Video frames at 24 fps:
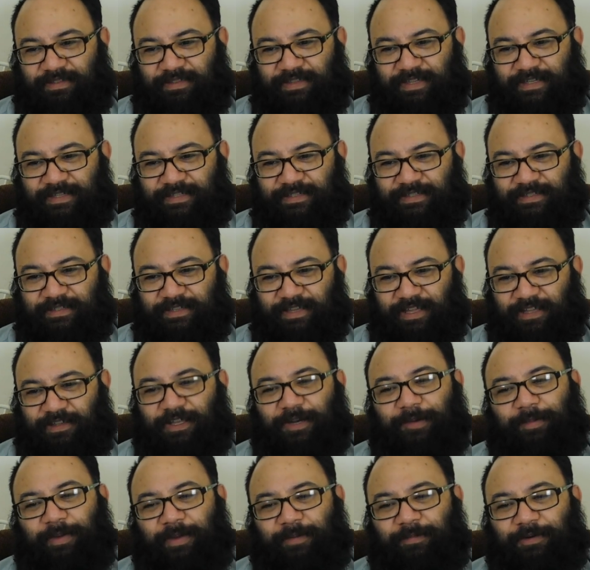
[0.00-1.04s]
There's a lot
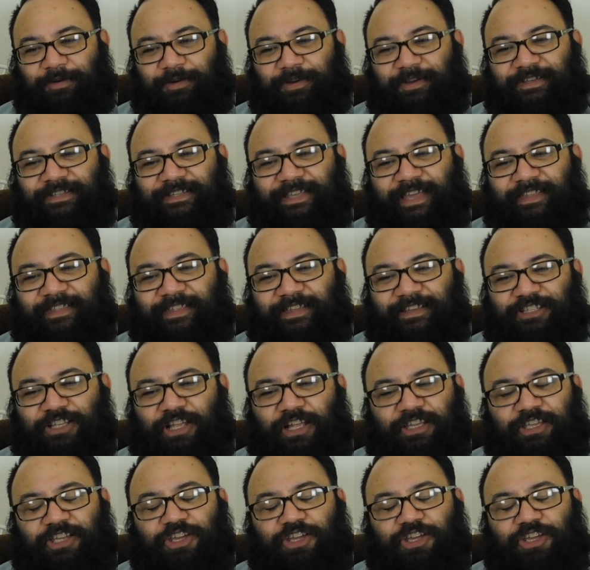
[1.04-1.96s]
of people who say things like,